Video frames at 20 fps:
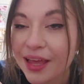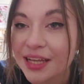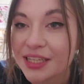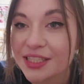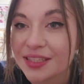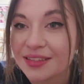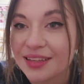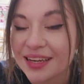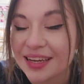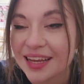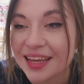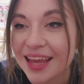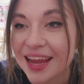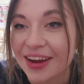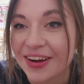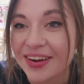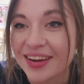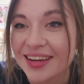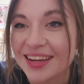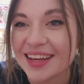and she's eating a
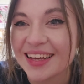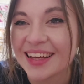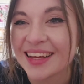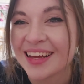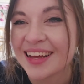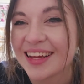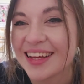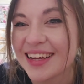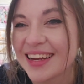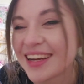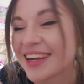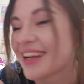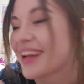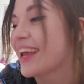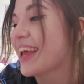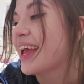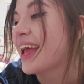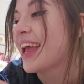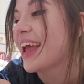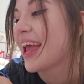carrot.
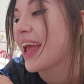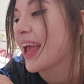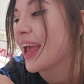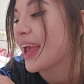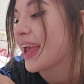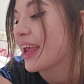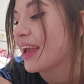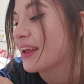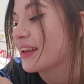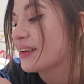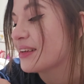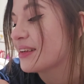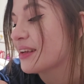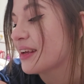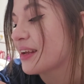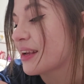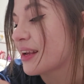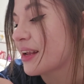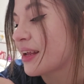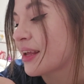And
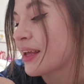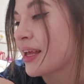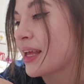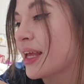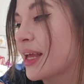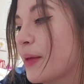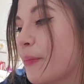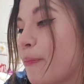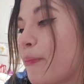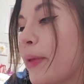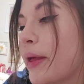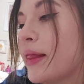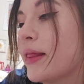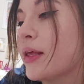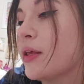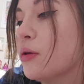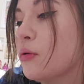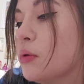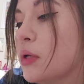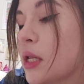Bella,
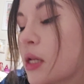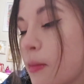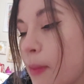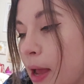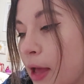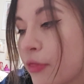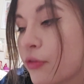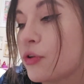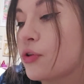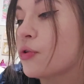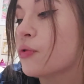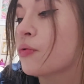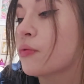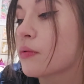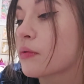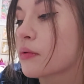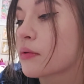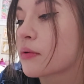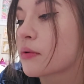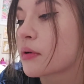you need a bath too.
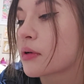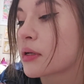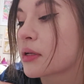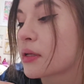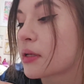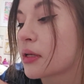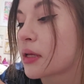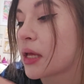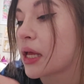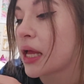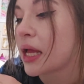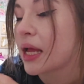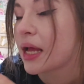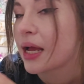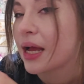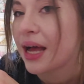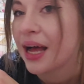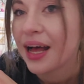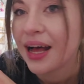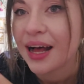
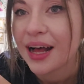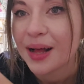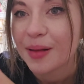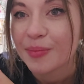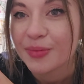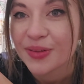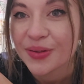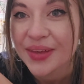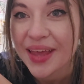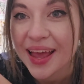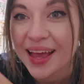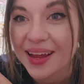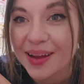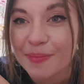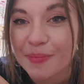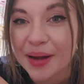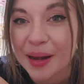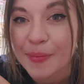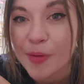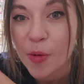So yeah,
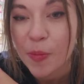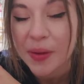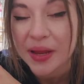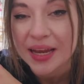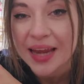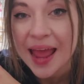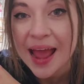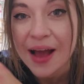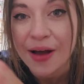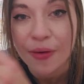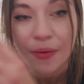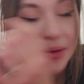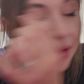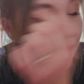but I'm hoping now.